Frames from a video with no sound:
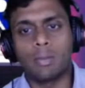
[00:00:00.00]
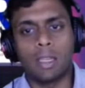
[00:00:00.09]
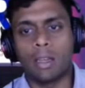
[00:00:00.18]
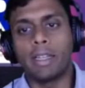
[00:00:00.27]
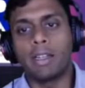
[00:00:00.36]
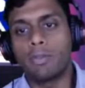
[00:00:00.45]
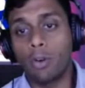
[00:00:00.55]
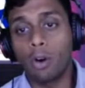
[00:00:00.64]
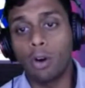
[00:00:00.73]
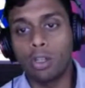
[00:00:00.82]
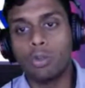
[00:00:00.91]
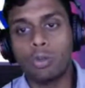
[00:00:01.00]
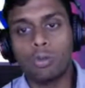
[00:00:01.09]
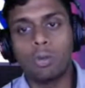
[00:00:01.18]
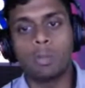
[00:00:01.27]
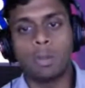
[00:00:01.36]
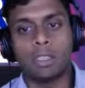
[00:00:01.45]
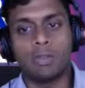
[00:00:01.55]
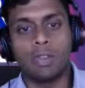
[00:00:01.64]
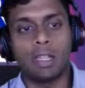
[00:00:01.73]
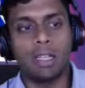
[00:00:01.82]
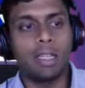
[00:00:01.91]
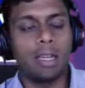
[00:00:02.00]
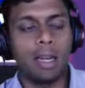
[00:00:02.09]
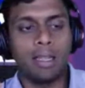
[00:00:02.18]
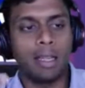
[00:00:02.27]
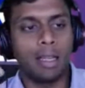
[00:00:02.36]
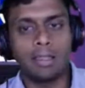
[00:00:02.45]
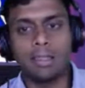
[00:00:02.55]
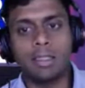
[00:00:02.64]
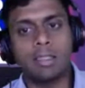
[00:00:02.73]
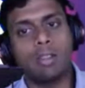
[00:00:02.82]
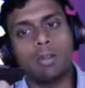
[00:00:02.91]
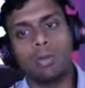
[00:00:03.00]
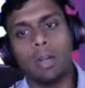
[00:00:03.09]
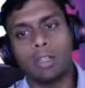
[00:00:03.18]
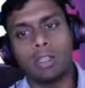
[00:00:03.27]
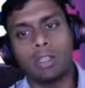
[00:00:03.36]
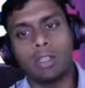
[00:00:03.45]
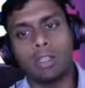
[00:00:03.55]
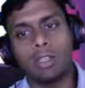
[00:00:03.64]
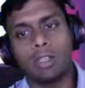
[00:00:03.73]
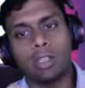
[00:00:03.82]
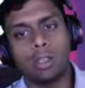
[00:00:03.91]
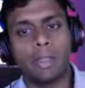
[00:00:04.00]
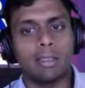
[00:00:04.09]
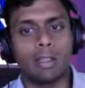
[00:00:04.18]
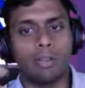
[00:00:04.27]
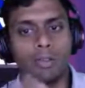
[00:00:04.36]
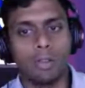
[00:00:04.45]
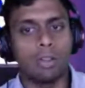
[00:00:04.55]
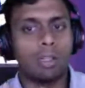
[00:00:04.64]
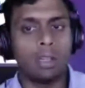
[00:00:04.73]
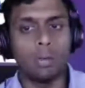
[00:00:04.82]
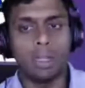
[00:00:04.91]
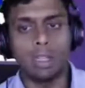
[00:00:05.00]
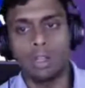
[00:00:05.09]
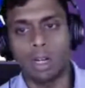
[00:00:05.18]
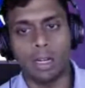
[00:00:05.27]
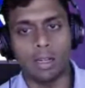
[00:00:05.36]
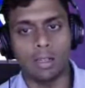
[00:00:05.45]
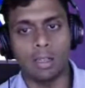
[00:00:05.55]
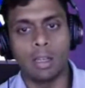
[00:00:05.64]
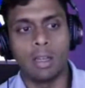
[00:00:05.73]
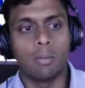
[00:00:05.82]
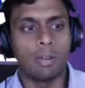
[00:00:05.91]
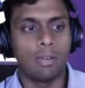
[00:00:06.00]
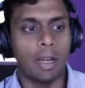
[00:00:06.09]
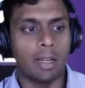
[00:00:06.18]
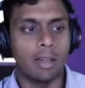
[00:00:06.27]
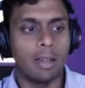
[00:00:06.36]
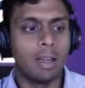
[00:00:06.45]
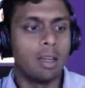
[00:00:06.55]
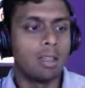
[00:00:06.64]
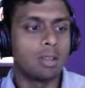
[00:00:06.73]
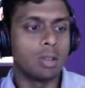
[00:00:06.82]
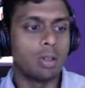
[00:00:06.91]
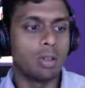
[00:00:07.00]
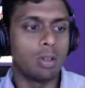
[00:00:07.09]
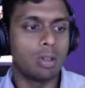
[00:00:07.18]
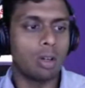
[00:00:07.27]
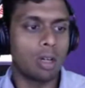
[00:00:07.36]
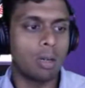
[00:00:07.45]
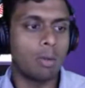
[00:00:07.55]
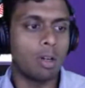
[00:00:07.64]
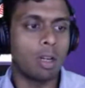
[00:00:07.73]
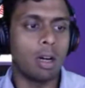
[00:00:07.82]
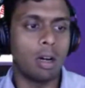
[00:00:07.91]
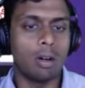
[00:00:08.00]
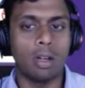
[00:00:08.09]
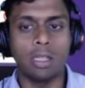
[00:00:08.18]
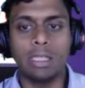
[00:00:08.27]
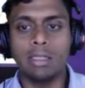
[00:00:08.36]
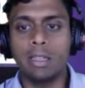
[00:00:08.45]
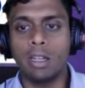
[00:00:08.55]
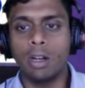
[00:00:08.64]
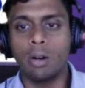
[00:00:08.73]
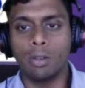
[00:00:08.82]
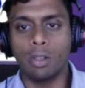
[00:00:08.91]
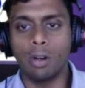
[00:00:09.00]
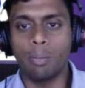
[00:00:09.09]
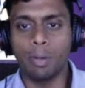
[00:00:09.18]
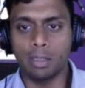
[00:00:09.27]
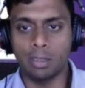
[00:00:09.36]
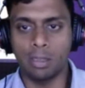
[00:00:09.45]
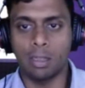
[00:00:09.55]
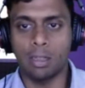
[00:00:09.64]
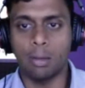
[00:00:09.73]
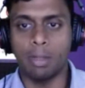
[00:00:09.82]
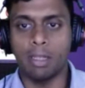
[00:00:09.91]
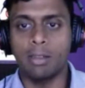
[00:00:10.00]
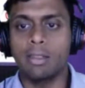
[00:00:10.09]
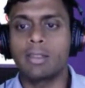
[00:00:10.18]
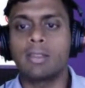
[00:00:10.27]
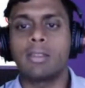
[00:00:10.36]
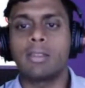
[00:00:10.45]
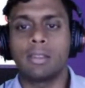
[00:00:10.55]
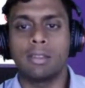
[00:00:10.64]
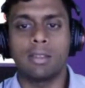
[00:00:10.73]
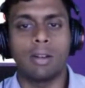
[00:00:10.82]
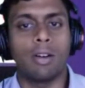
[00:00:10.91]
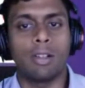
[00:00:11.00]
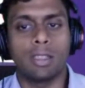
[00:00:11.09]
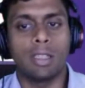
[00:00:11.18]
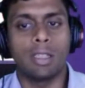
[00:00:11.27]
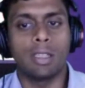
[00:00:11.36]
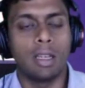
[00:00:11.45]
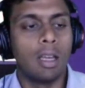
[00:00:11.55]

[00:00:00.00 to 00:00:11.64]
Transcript: more ideal for you specifically, I'd suggest you actually go with that instead of renewing your current provider. So talking about how now these are your personal, I mean, this is honestly